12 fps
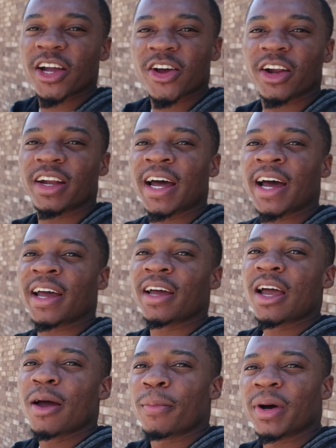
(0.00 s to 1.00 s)
hear it or not,
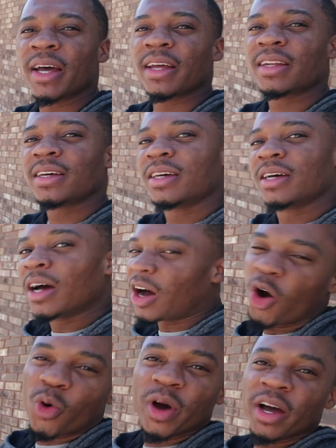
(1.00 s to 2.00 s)
but
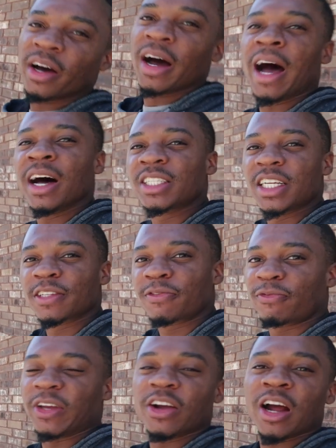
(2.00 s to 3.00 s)
oh well, I'll just
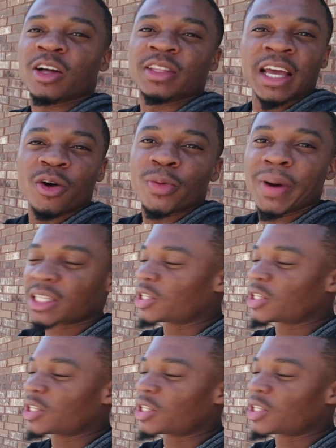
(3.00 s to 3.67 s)
figure out that with my